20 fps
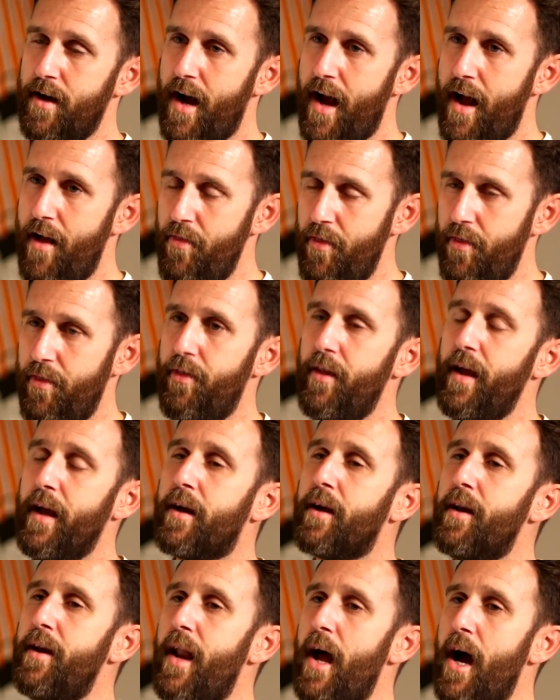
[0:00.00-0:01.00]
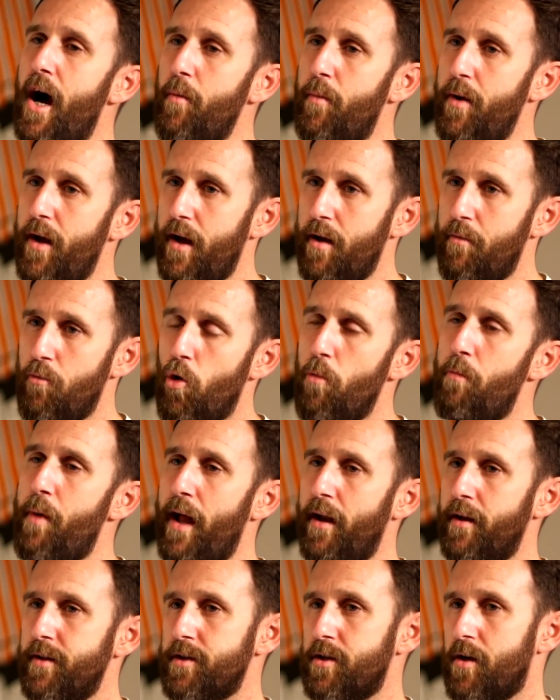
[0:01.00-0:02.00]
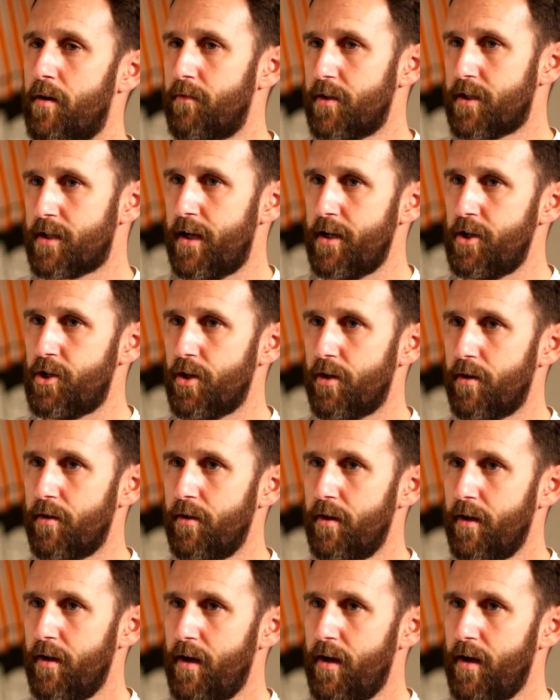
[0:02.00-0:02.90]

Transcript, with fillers: and it can now be a more balanced conversation.